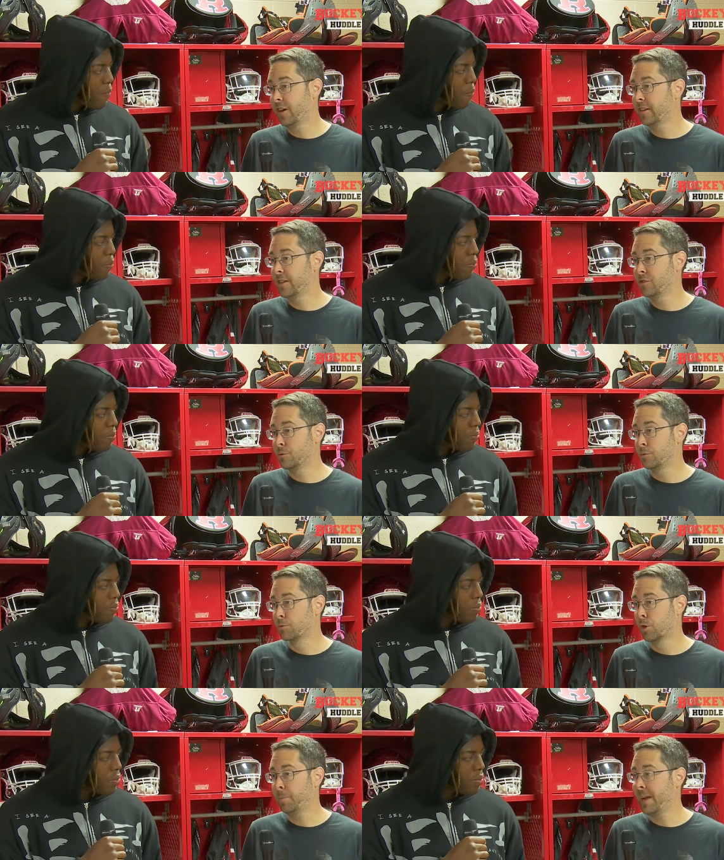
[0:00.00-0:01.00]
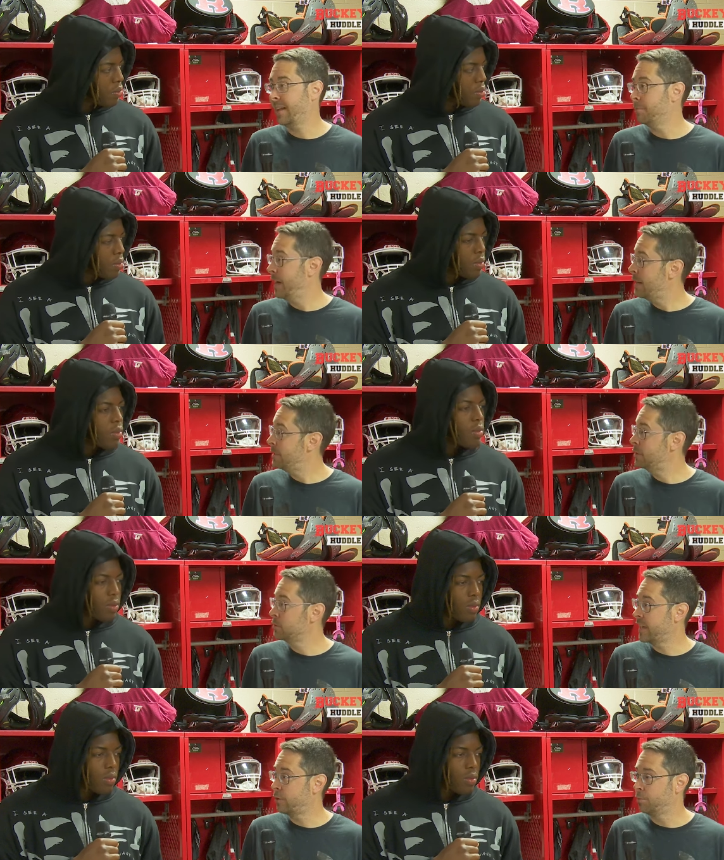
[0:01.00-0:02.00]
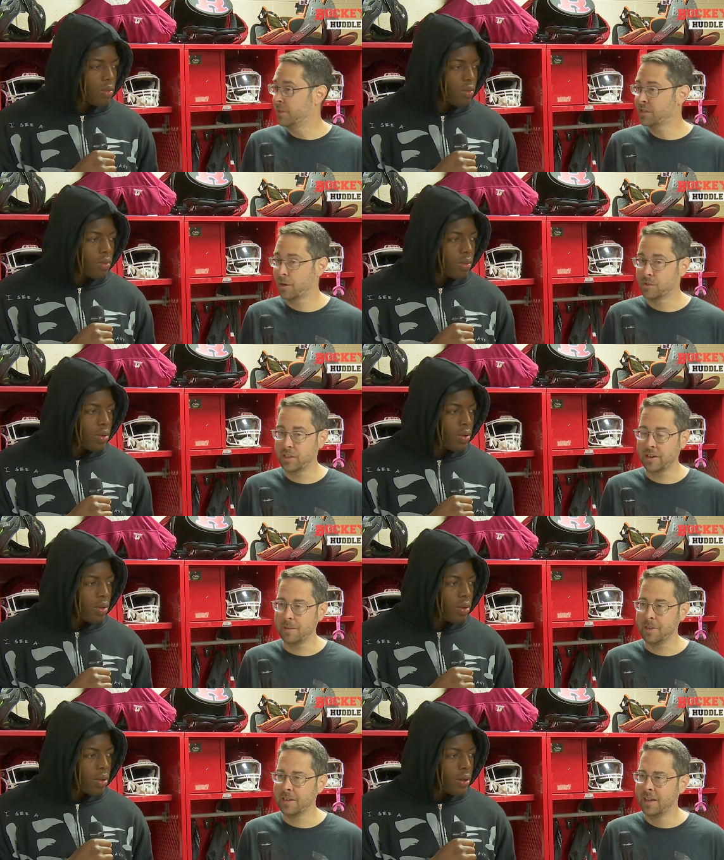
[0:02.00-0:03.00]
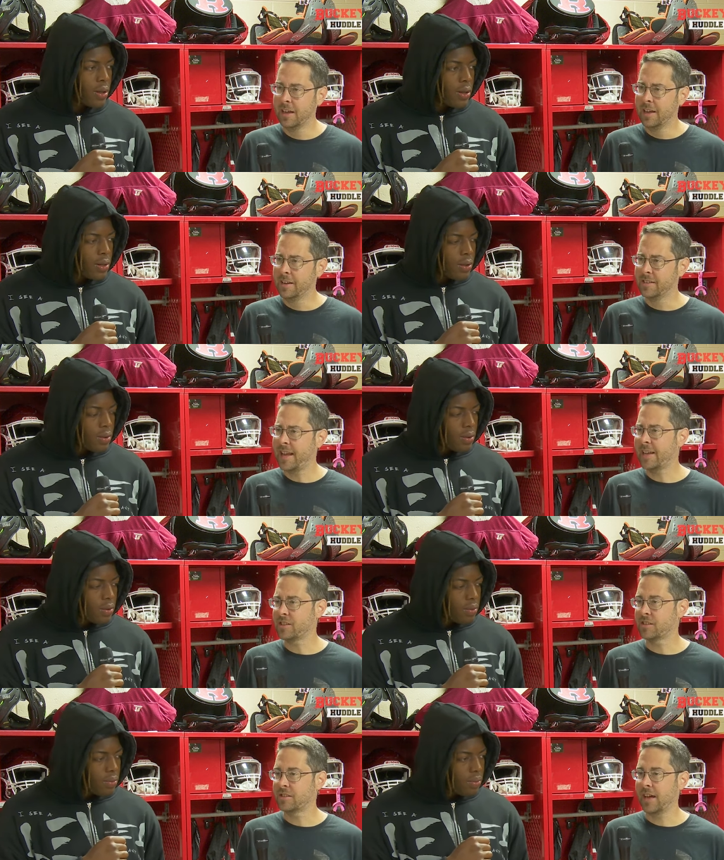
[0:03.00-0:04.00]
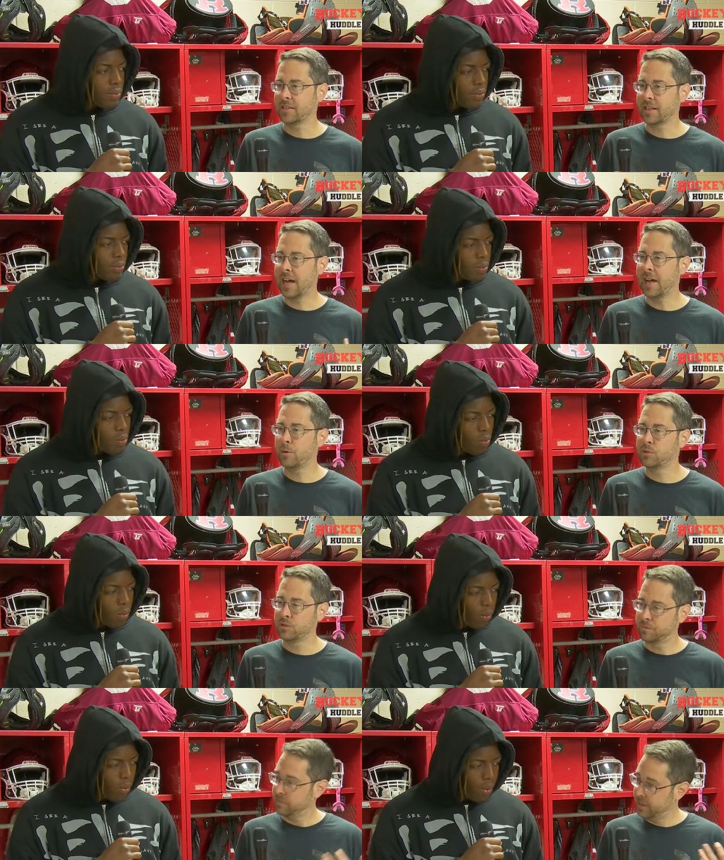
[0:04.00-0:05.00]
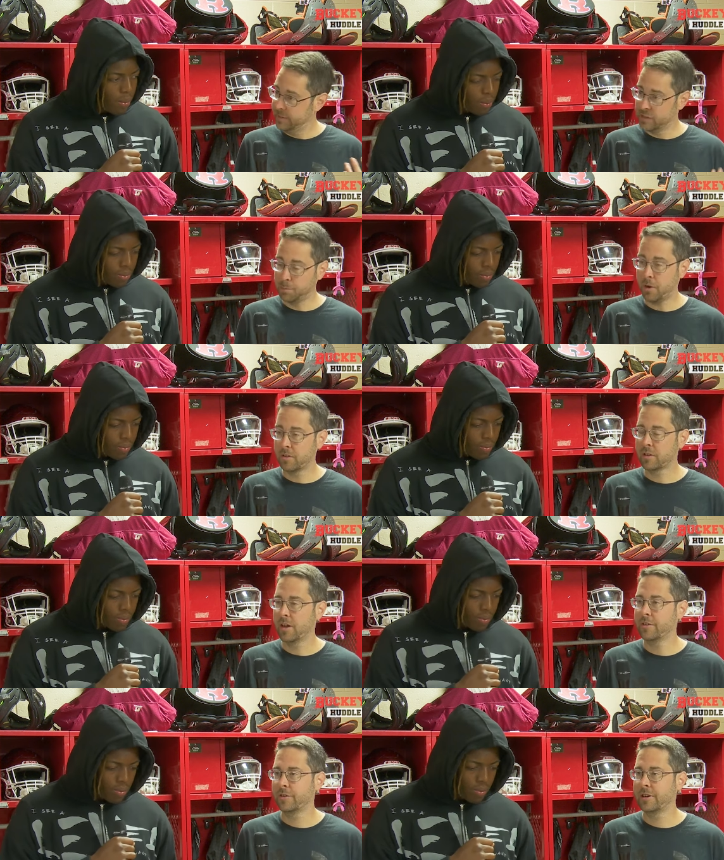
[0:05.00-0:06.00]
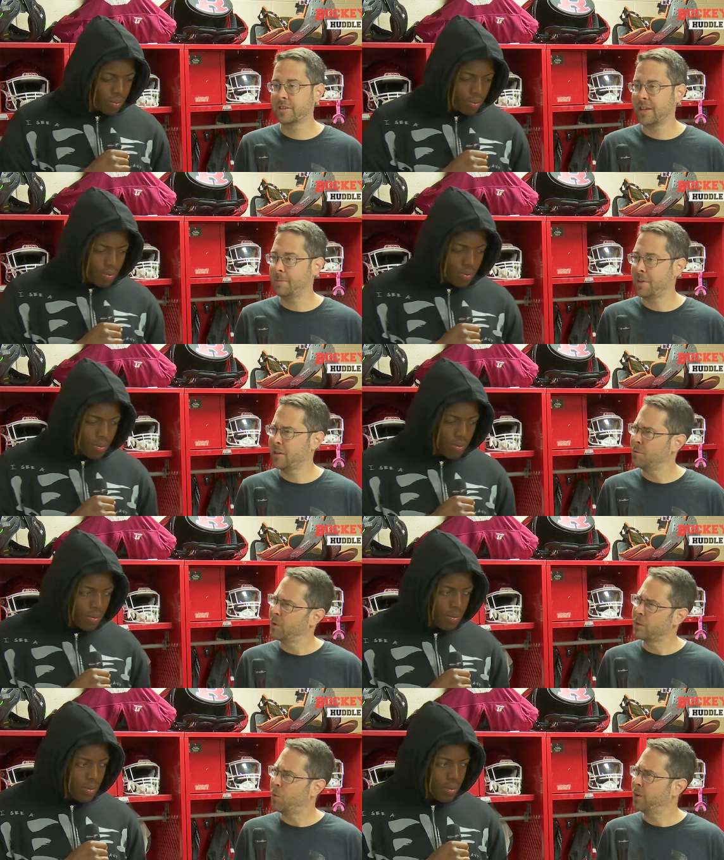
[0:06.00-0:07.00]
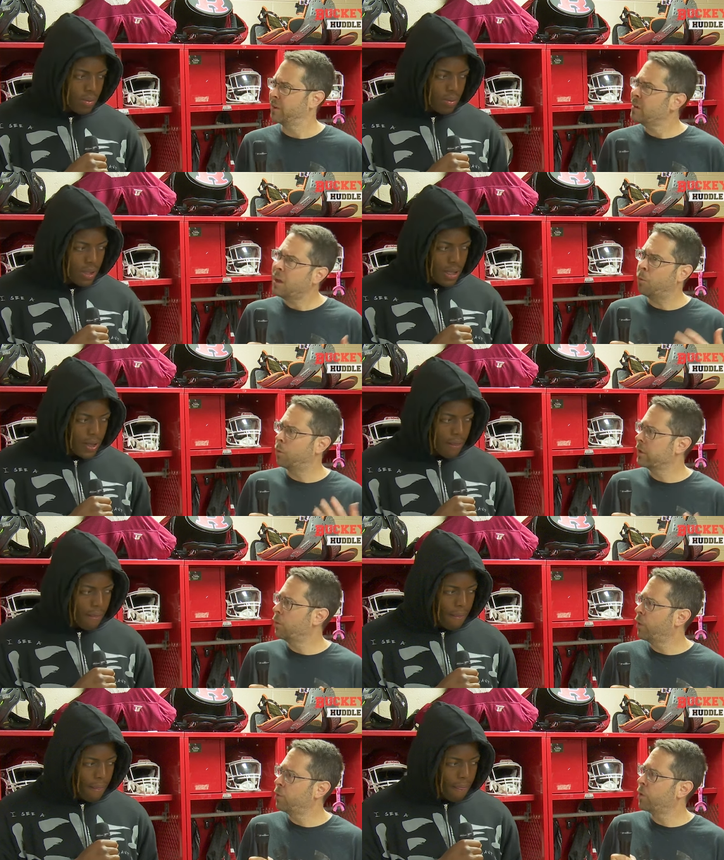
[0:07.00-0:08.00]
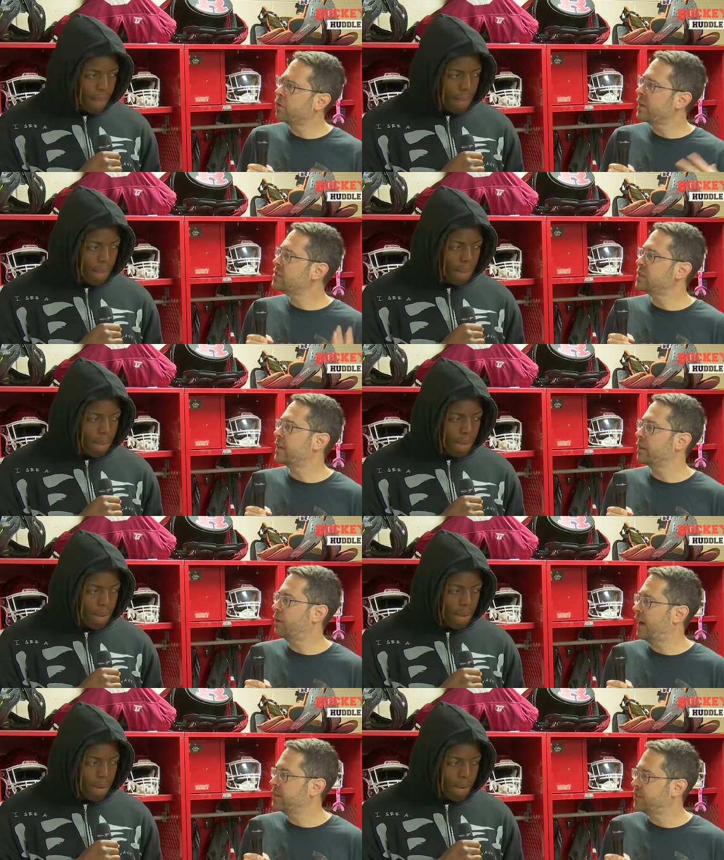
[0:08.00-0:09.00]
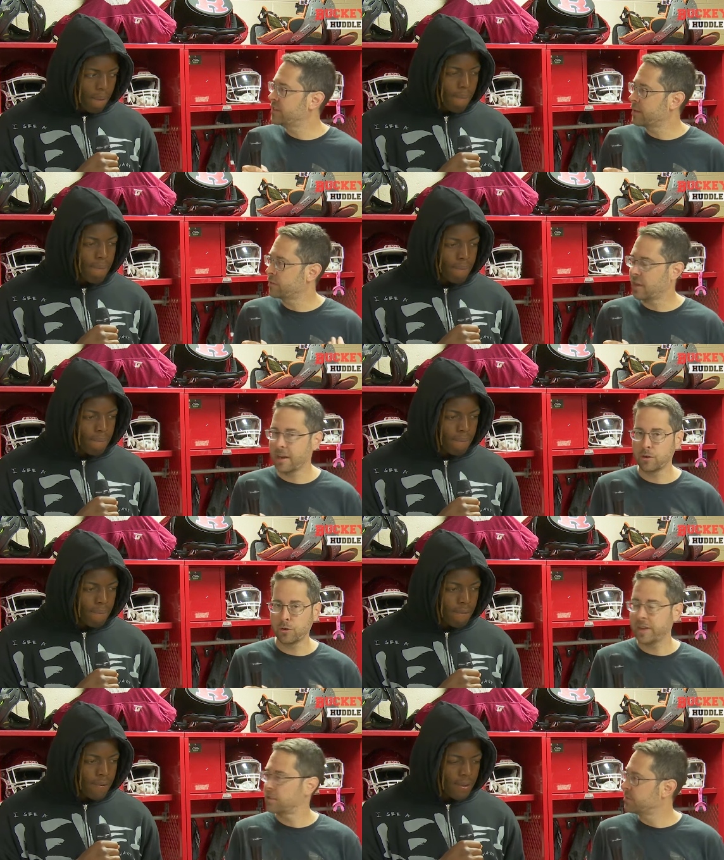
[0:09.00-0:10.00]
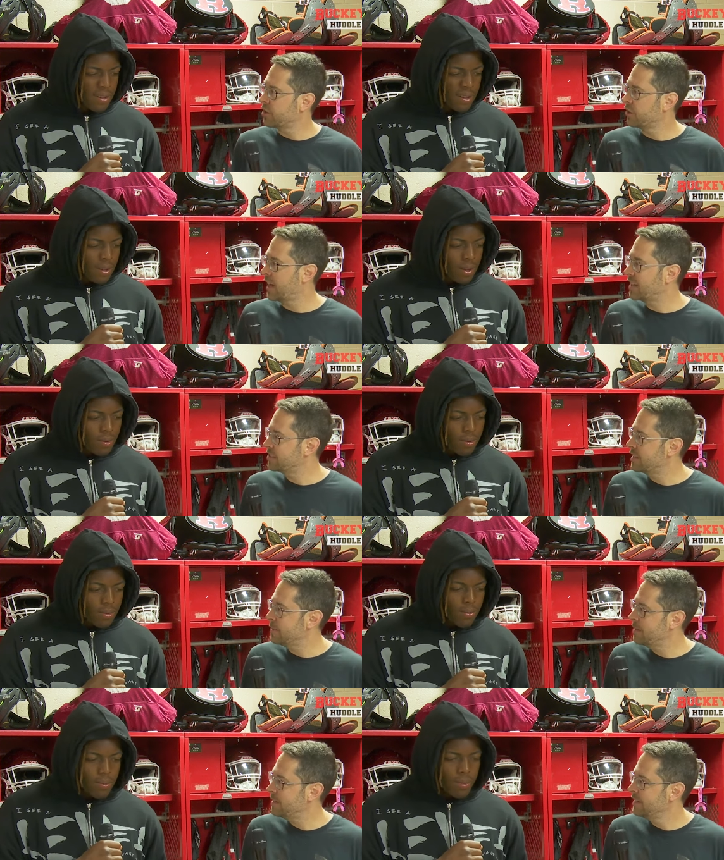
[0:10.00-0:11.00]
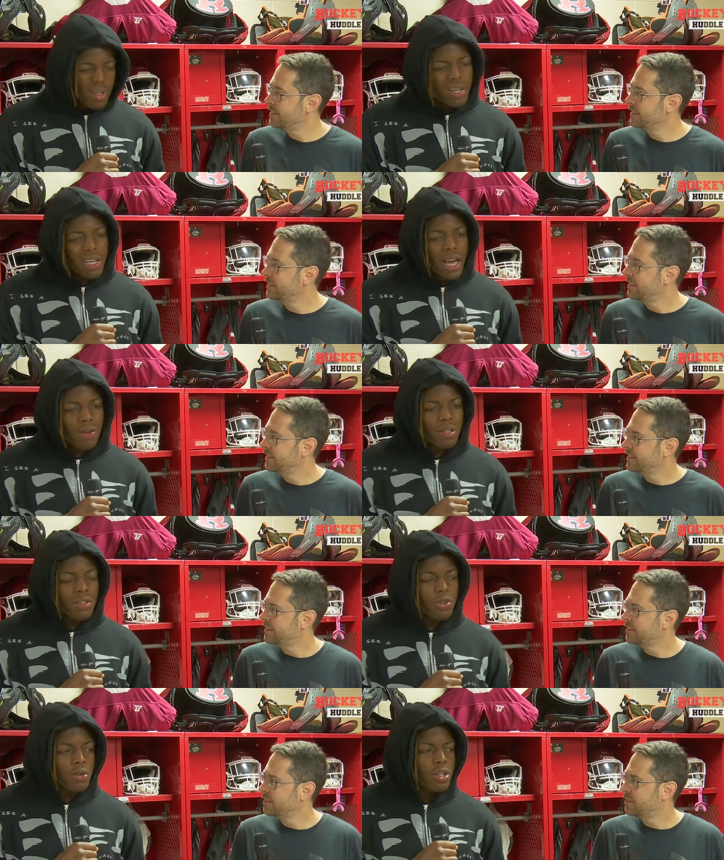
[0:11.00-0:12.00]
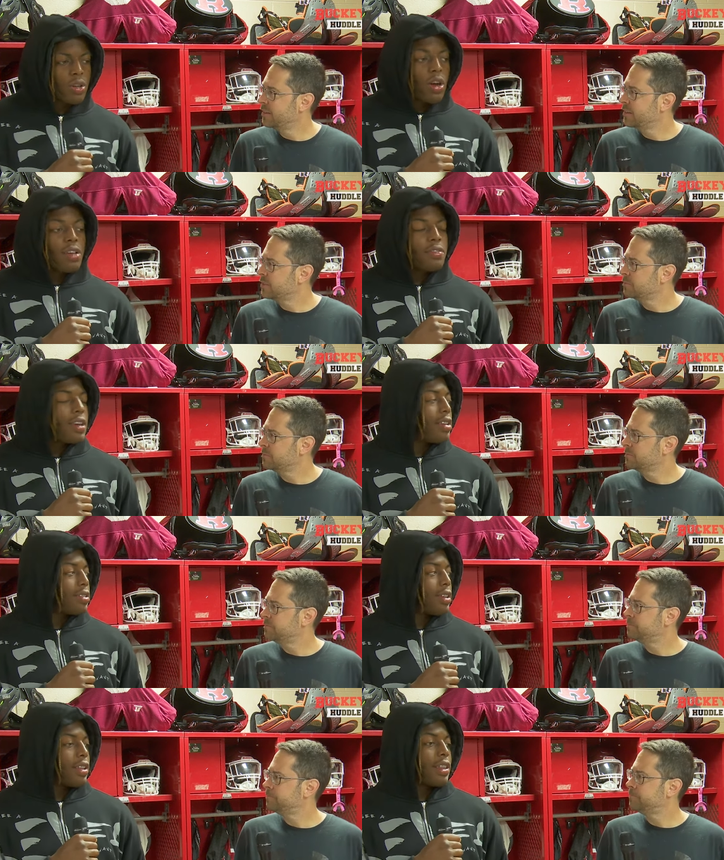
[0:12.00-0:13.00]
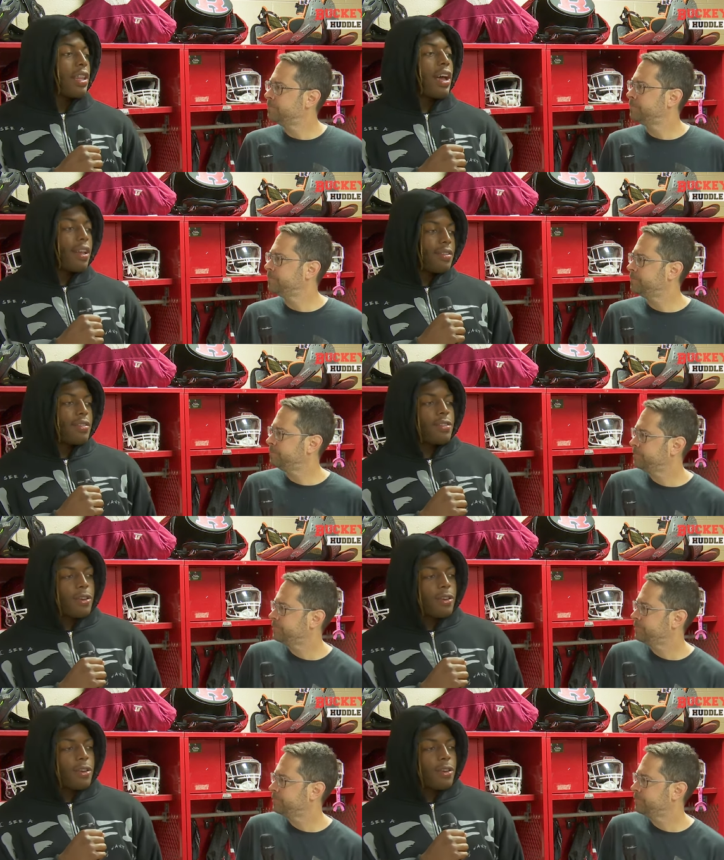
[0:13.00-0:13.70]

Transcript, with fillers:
Speaker 1: Judkins, who grew up in Alabama, was at Ole Miss, goes there. I mean, does that, as a guy who's in this part of the country, does that make you, like, wonder, like, oh, what are they seeing in Ohio State? Does that kind of create some curiosity, maybe? Oh, yeah, I would say so, because Ohio State has a lot